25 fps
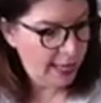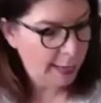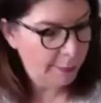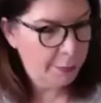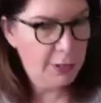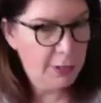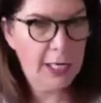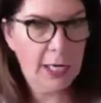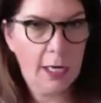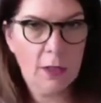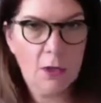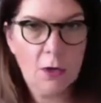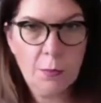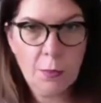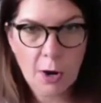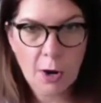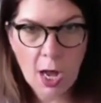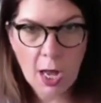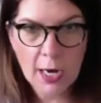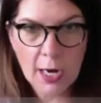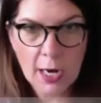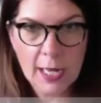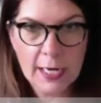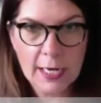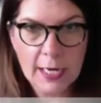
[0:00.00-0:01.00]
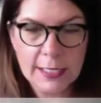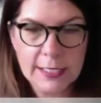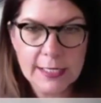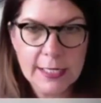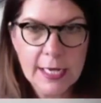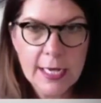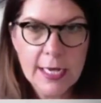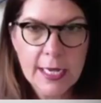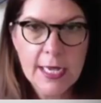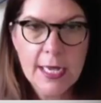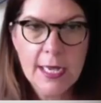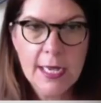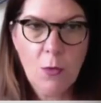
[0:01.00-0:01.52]
particular product,
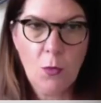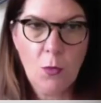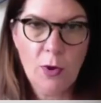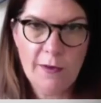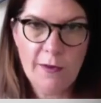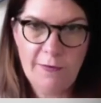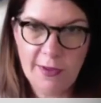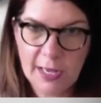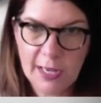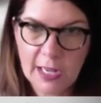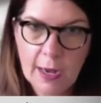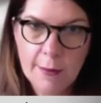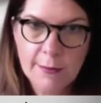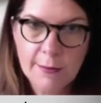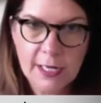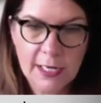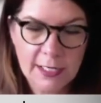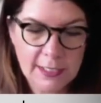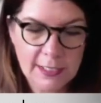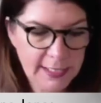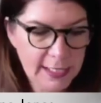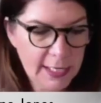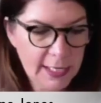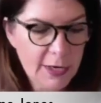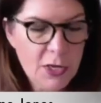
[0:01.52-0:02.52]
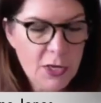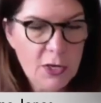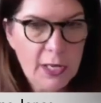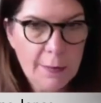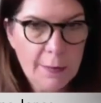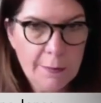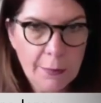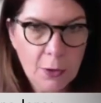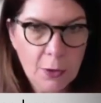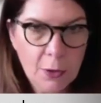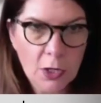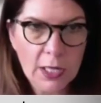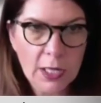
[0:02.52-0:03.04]
if it comes on sale, you can
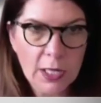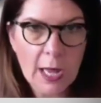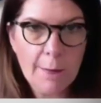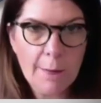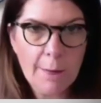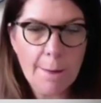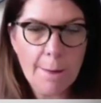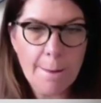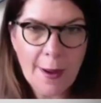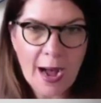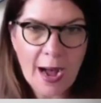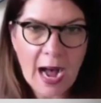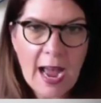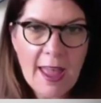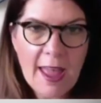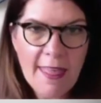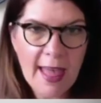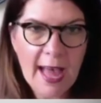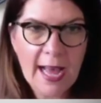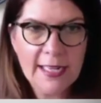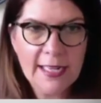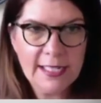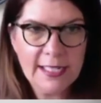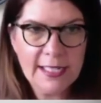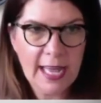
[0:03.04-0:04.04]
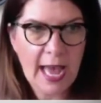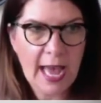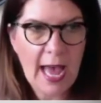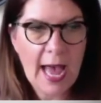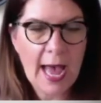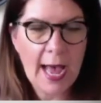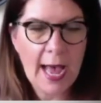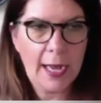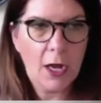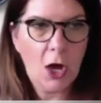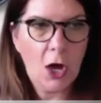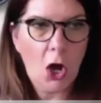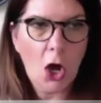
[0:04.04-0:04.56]
pull up by that
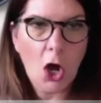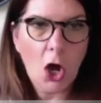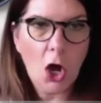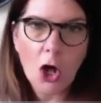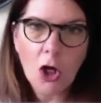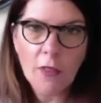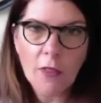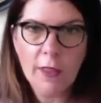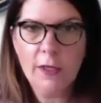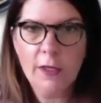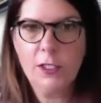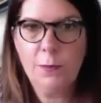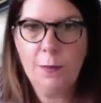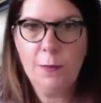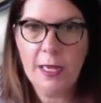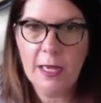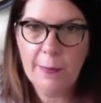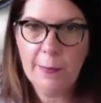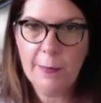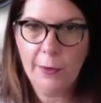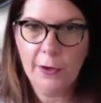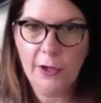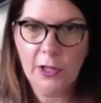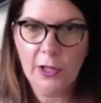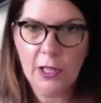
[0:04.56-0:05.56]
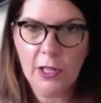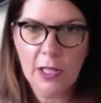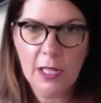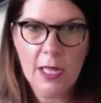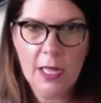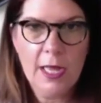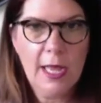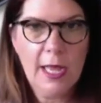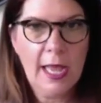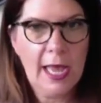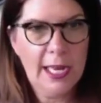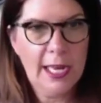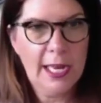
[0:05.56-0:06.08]
tag all those people
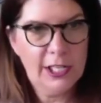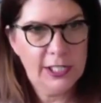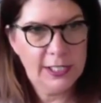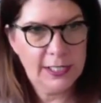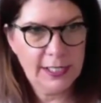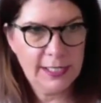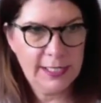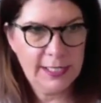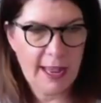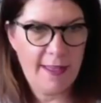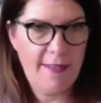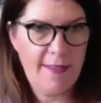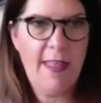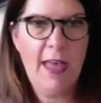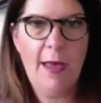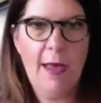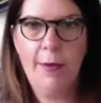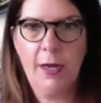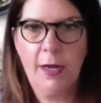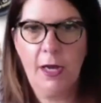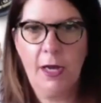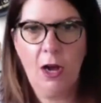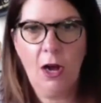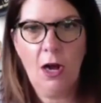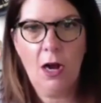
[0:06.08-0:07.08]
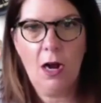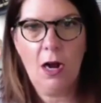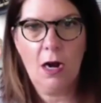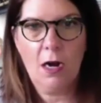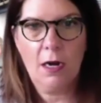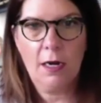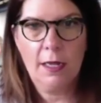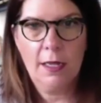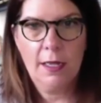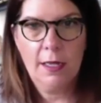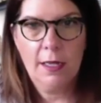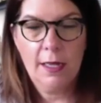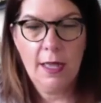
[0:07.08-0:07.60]
and just send them a card.
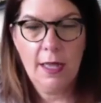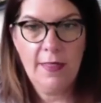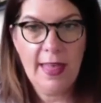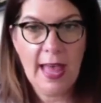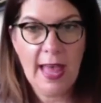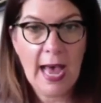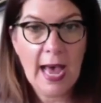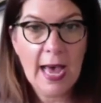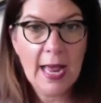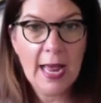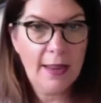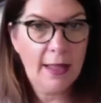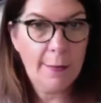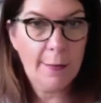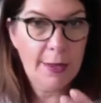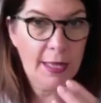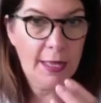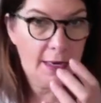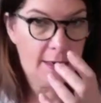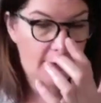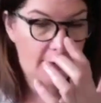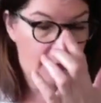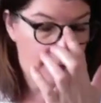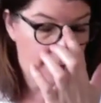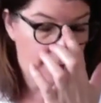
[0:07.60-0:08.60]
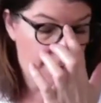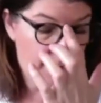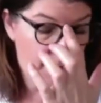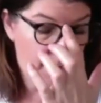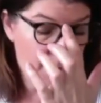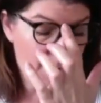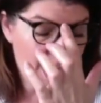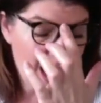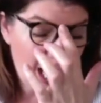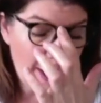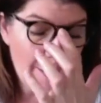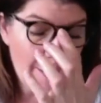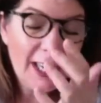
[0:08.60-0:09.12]
You
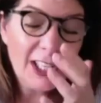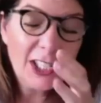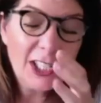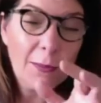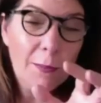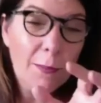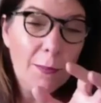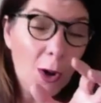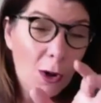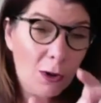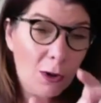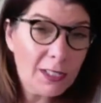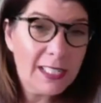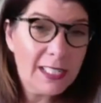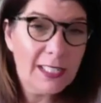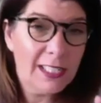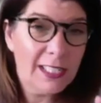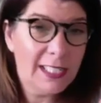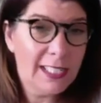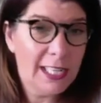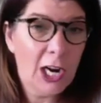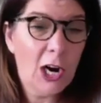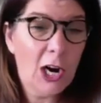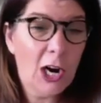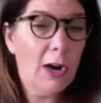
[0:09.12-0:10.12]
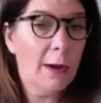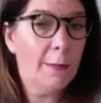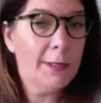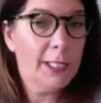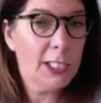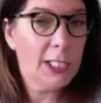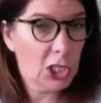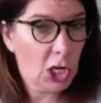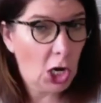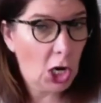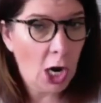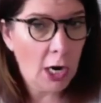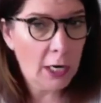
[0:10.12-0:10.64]
know how much most CRMs
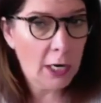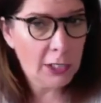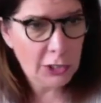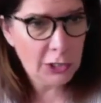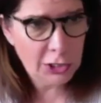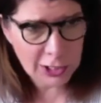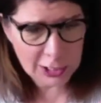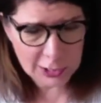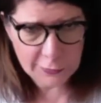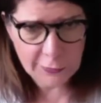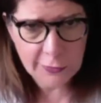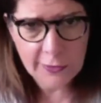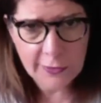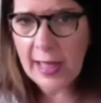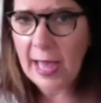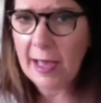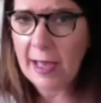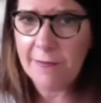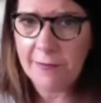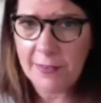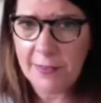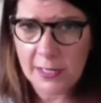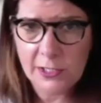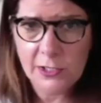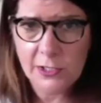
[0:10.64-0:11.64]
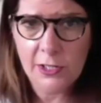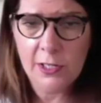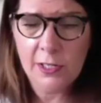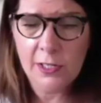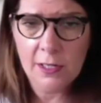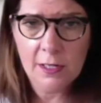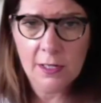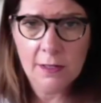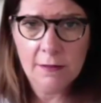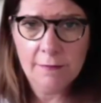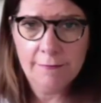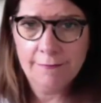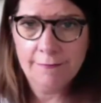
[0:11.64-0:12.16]
charge just for that feature,
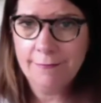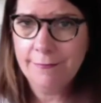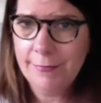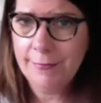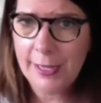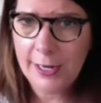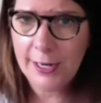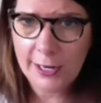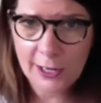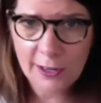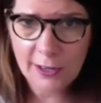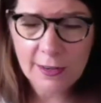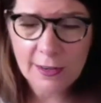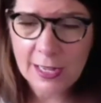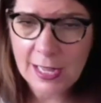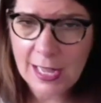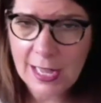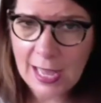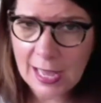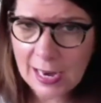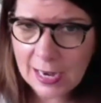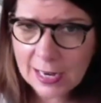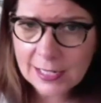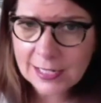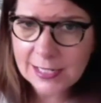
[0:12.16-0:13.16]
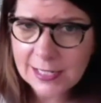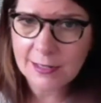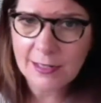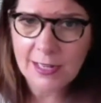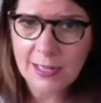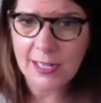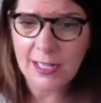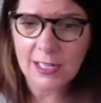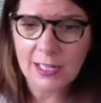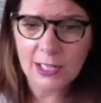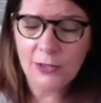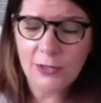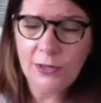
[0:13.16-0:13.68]
and it's
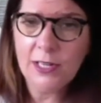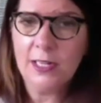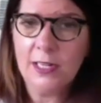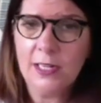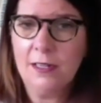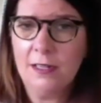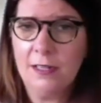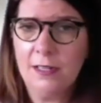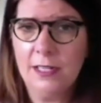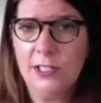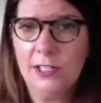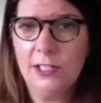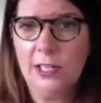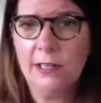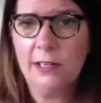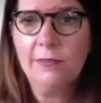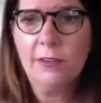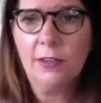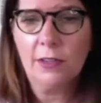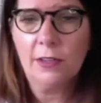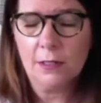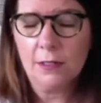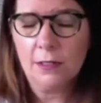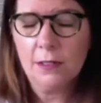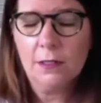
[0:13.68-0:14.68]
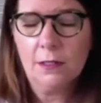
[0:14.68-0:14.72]
included in Shuffle.